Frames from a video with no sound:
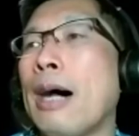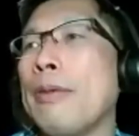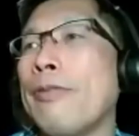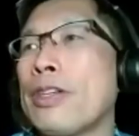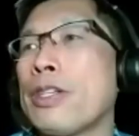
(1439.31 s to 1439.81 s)

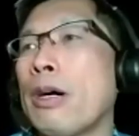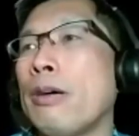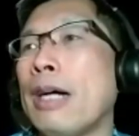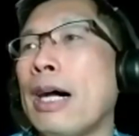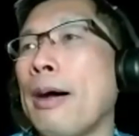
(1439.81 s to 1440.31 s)

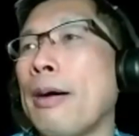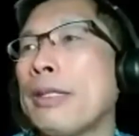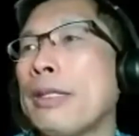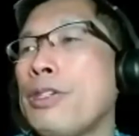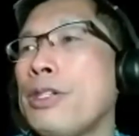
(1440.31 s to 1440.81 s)
visible uh,
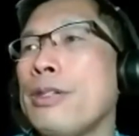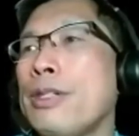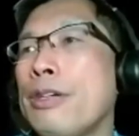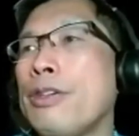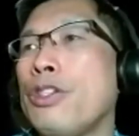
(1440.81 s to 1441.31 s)
close
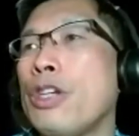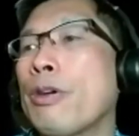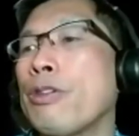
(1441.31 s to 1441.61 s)
to Jupiter